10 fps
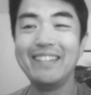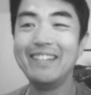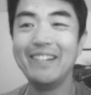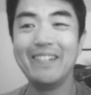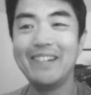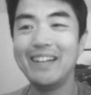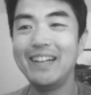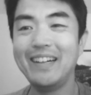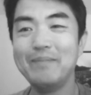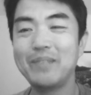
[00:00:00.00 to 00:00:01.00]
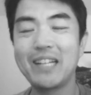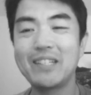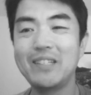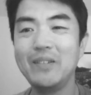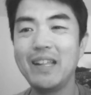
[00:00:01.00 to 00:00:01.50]

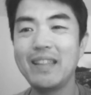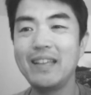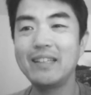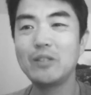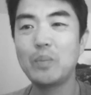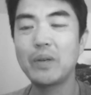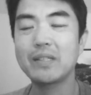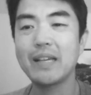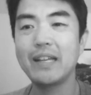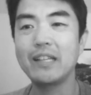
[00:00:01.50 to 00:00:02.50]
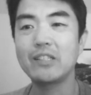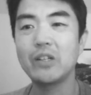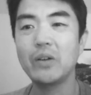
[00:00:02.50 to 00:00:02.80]
not do anything super exciting. So